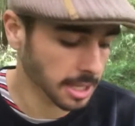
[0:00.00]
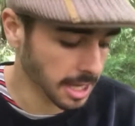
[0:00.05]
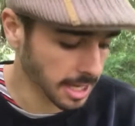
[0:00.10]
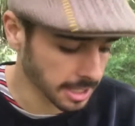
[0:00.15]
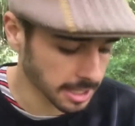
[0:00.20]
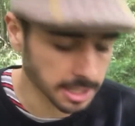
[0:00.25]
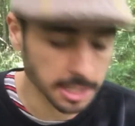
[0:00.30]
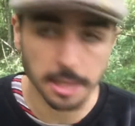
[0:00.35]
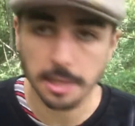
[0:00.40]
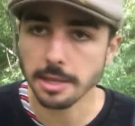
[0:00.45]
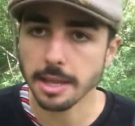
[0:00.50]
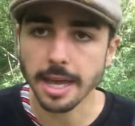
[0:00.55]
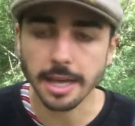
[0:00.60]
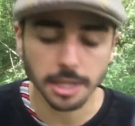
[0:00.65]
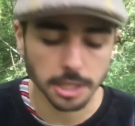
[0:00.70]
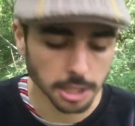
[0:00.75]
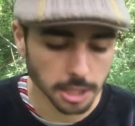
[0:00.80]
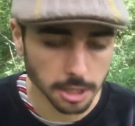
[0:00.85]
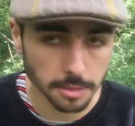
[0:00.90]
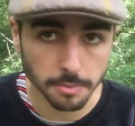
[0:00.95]
its
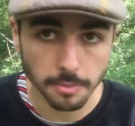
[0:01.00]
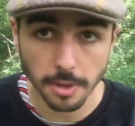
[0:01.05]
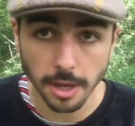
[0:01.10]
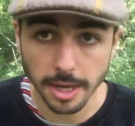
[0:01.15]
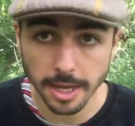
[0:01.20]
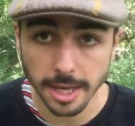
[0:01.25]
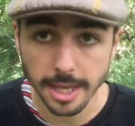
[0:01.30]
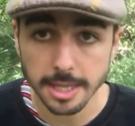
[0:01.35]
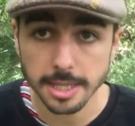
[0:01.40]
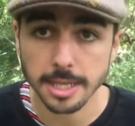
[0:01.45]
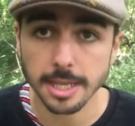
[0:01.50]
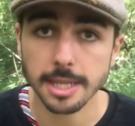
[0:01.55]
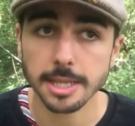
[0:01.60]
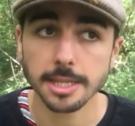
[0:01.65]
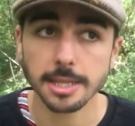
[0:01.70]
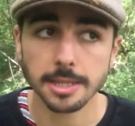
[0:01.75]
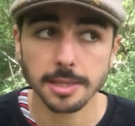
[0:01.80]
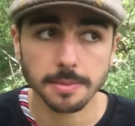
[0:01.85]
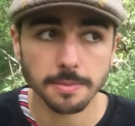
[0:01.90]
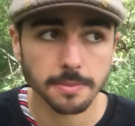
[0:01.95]
nature, I guess,
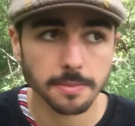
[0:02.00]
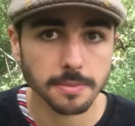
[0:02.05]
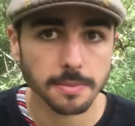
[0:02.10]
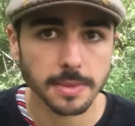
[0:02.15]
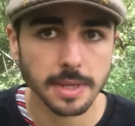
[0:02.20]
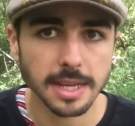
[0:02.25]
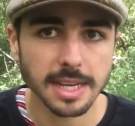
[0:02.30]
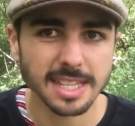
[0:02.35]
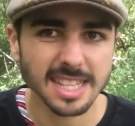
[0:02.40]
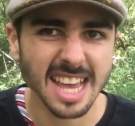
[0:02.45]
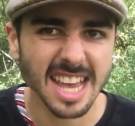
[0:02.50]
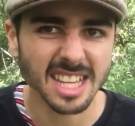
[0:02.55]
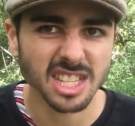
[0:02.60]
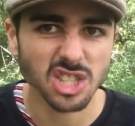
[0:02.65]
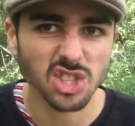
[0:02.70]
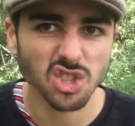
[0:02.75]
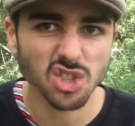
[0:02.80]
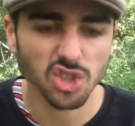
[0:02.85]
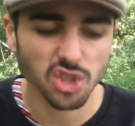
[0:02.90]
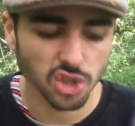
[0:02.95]
its
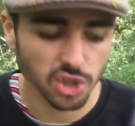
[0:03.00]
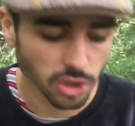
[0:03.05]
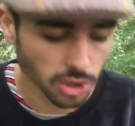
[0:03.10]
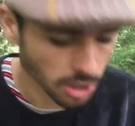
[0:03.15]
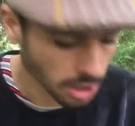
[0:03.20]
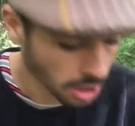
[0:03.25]
essence.